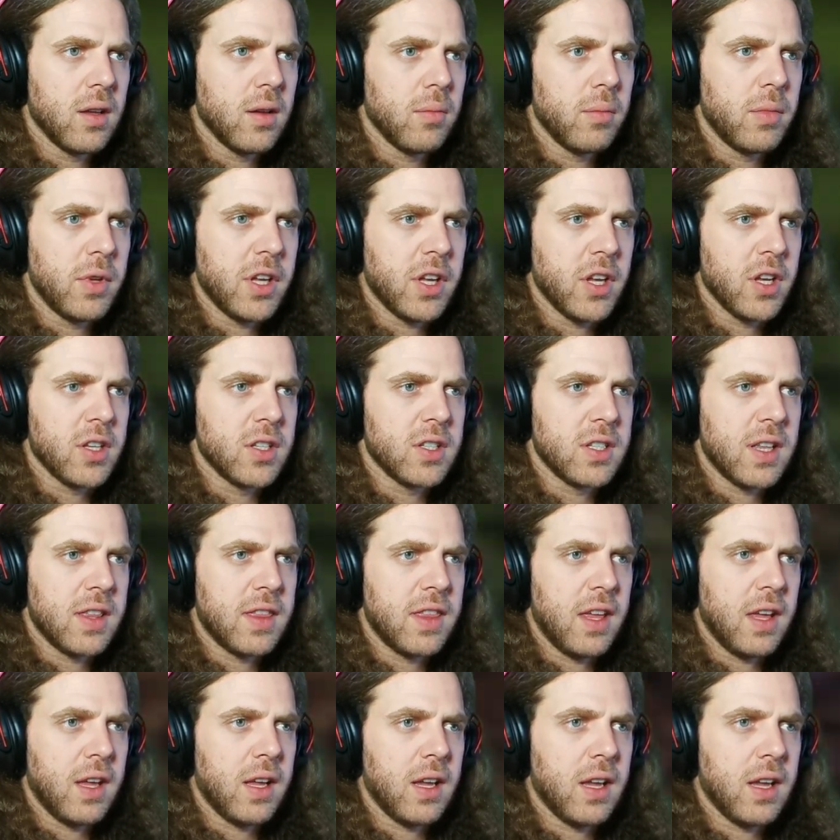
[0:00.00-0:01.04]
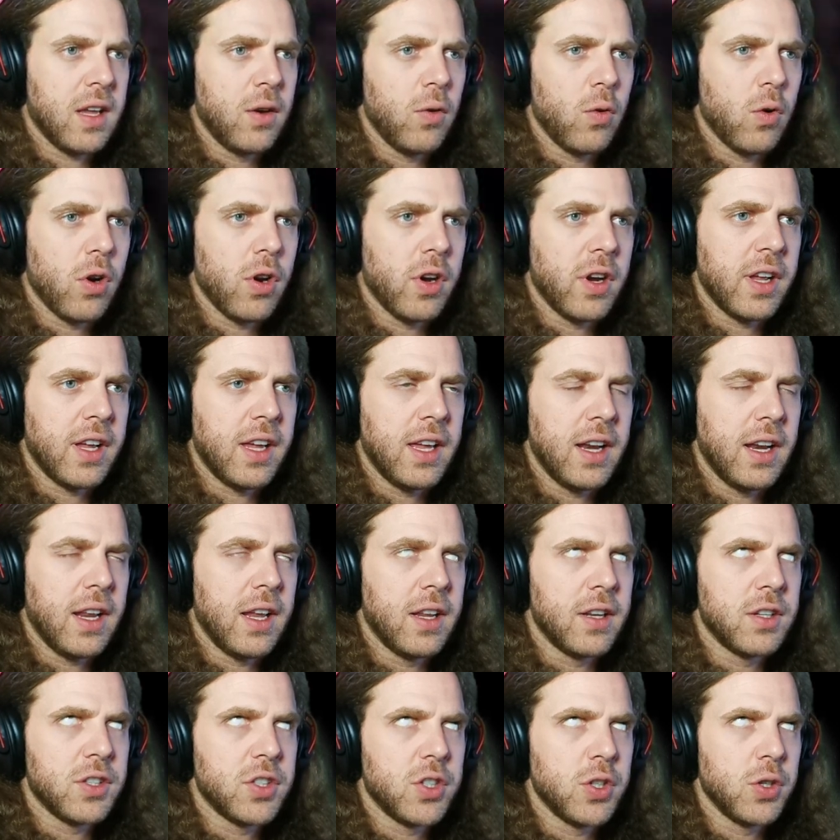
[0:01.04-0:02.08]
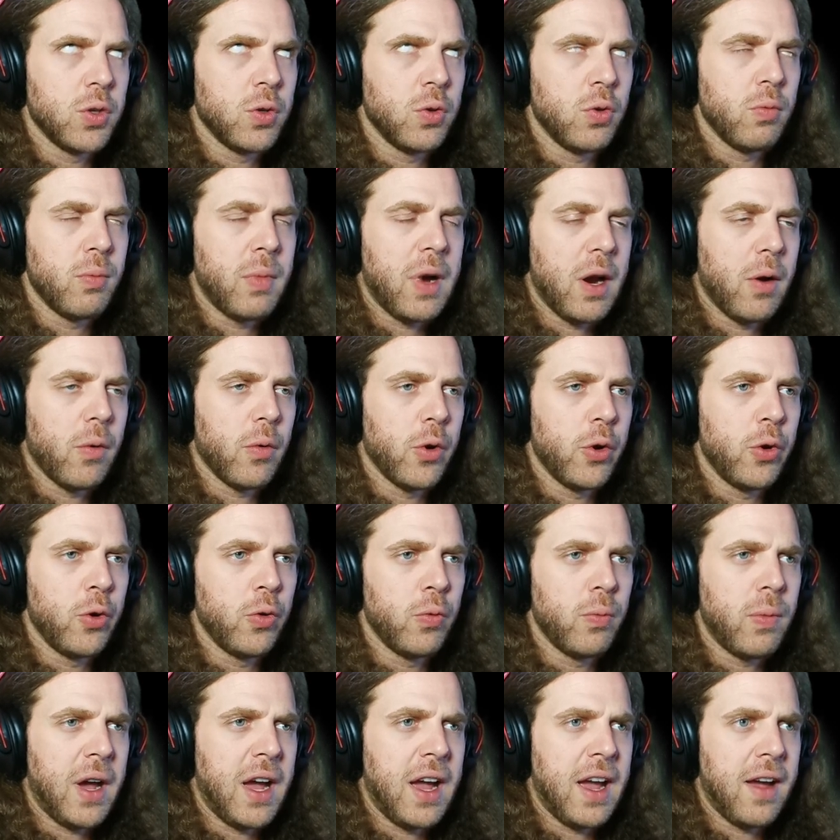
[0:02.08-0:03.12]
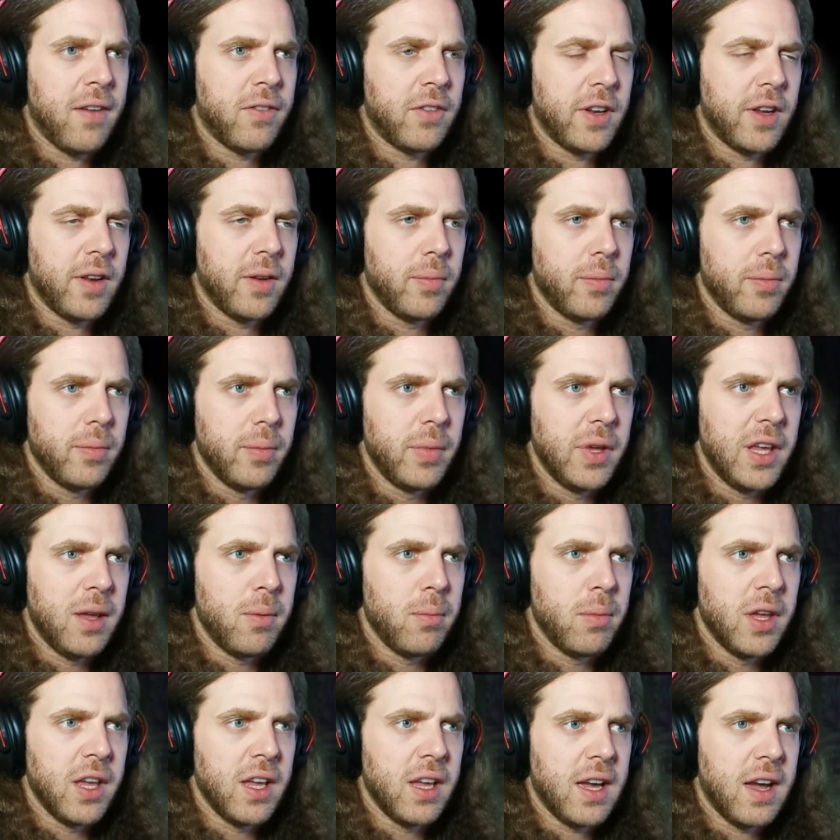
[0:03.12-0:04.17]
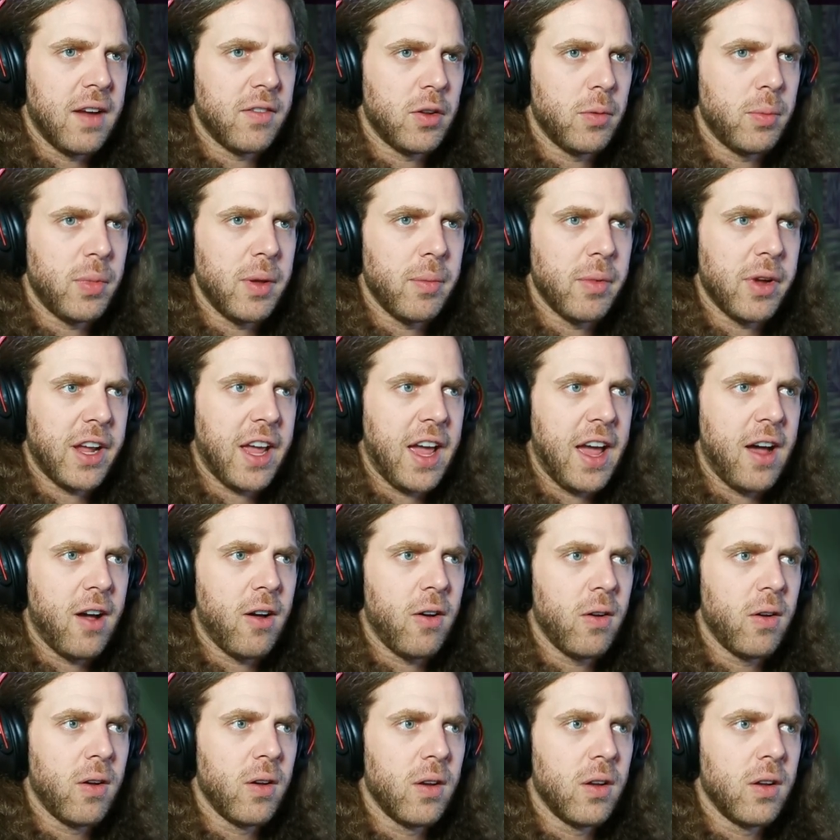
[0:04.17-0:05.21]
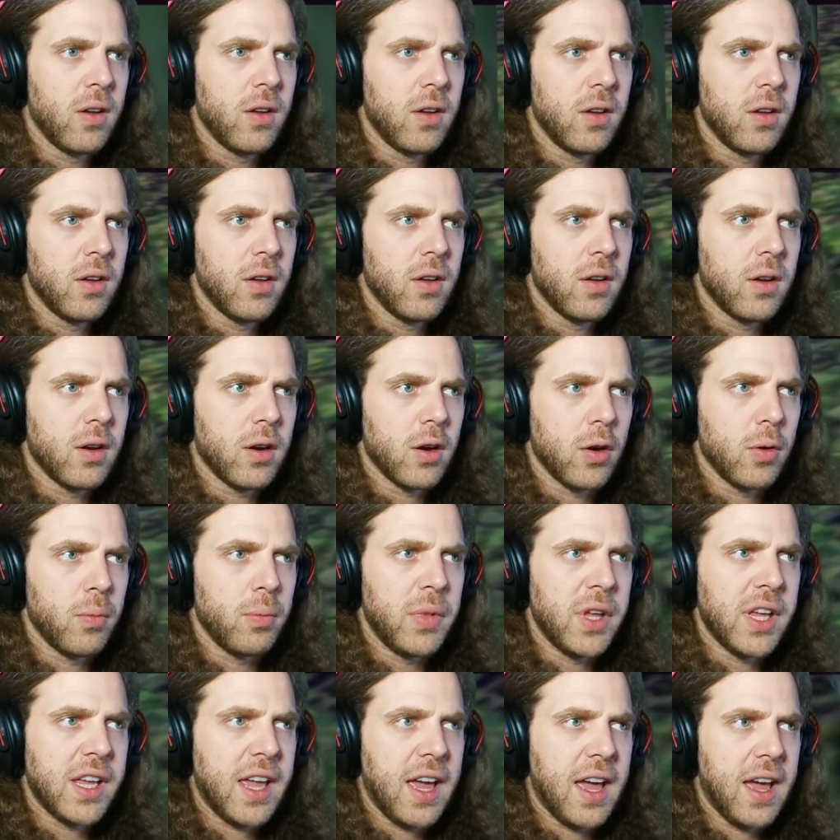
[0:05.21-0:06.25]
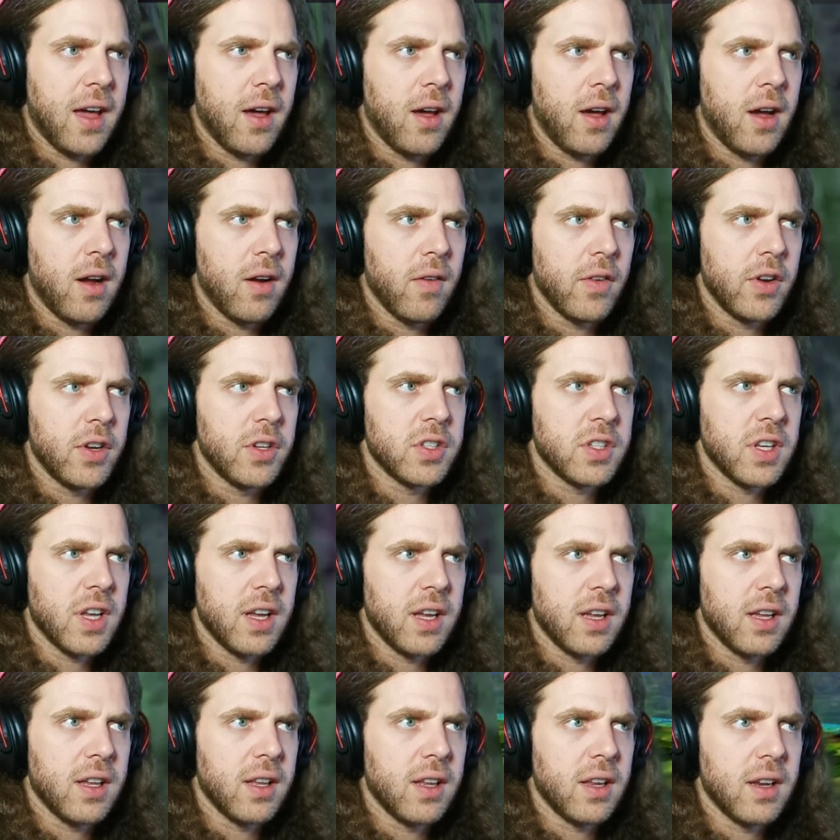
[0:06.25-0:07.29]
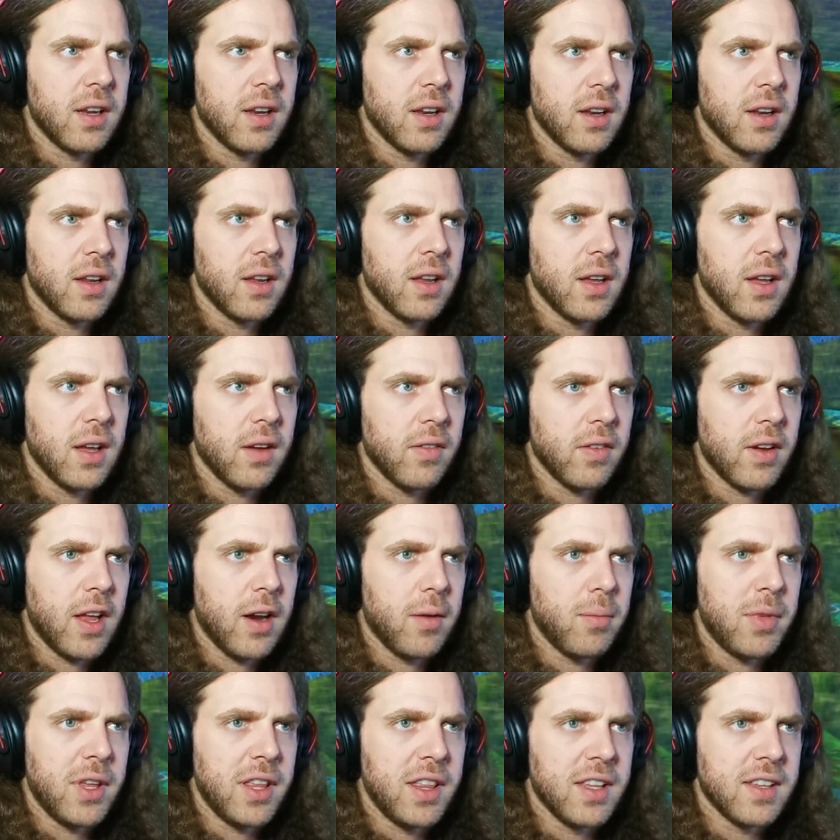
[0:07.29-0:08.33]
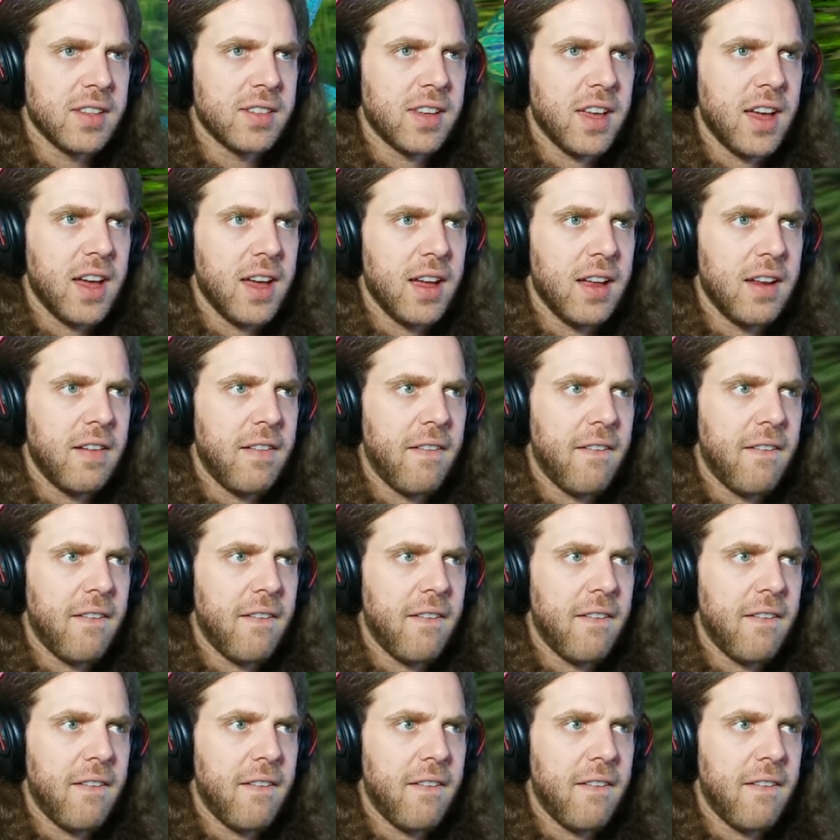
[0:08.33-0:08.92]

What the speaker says: Because I think in order to get into my room, I have to be me. I have to be Macau. Or Mika, however you say it. I've got to be this guy.